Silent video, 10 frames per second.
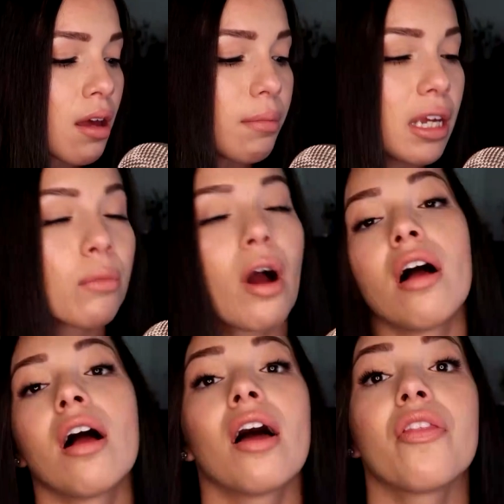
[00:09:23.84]

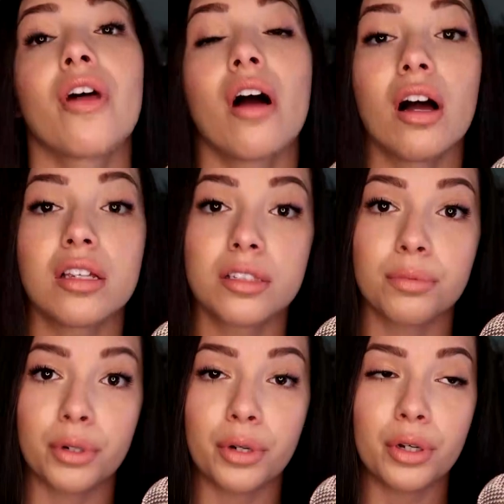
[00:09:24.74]
Meanwhile, at the
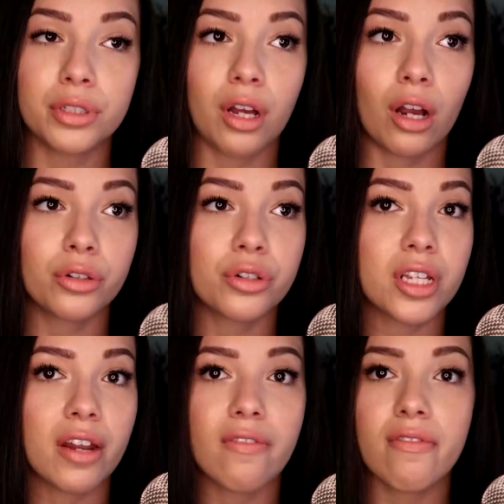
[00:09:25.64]
hospital,
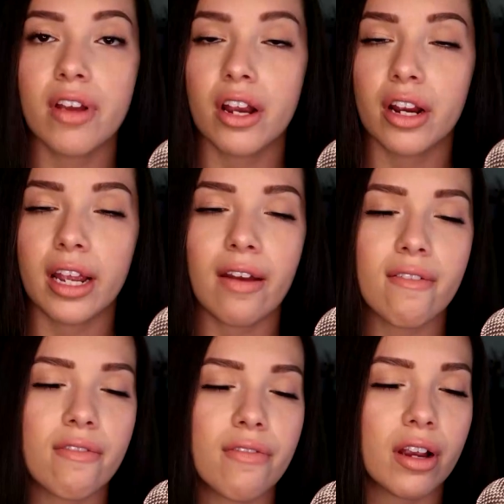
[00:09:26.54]
doctors had very,
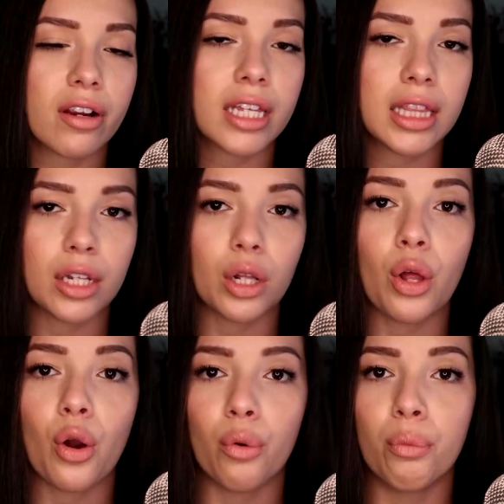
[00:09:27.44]
very little
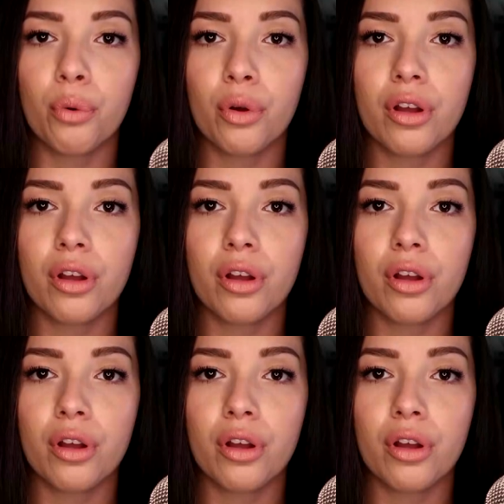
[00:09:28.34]
hope